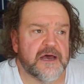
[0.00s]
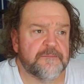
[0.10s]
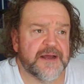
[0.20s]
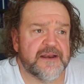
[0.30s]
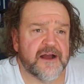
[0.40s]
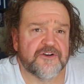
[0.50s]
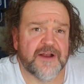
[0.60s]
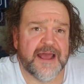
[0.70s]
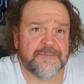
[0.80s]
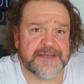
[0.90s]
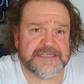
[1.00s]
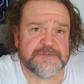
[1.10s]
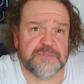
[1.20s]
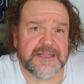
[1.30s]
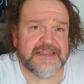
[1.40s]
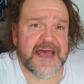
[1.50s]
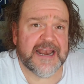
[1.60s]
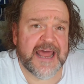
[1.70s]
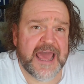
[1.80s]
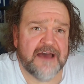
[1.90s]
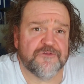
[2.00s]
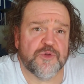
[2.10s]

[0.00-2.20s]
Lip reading: my doctor had me split that in half.